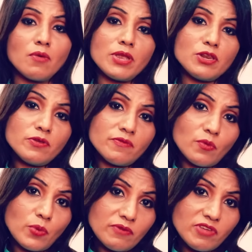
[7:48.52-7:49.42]
When
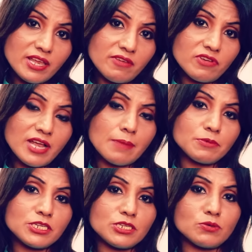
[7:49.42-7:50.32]
we give an
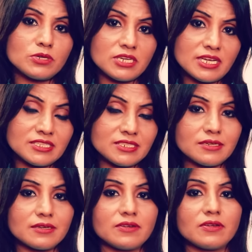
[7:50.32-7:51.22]
aptitude test,
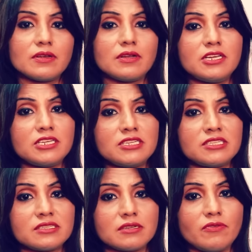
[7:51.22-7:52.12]
it
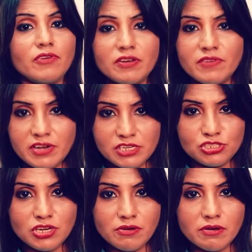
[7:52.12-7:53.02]
is very, very
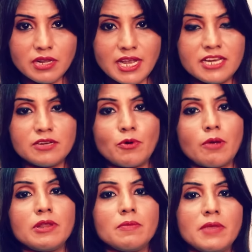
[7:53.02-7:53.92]
general, and it
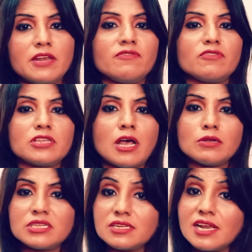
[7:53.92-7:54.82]
probably meant for
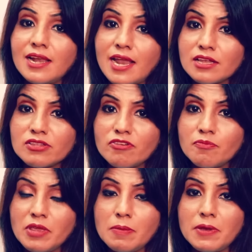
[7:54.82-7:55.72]
thousands and lakhs
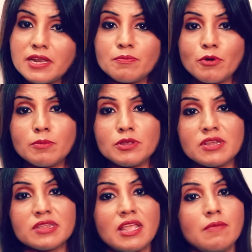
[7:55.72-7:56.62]
of people, and probably
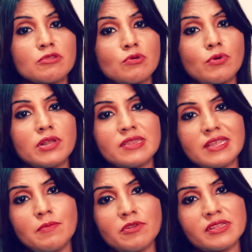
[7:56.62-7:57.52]
the same score and
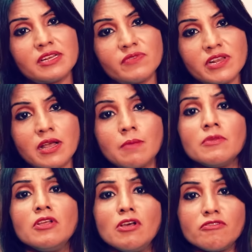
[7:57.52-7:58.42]
same result will come
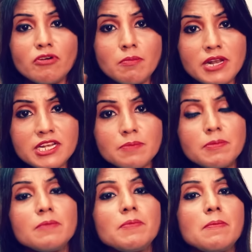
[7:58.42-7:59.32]
for
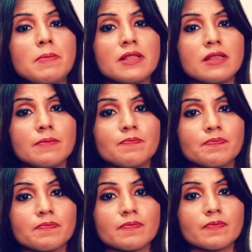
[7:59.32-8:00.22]
multiple people.
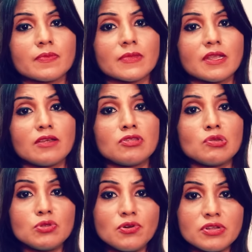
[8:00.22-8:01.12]

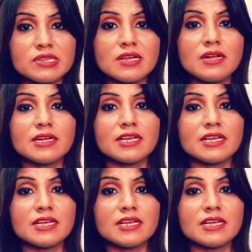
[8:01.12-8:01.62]
So the result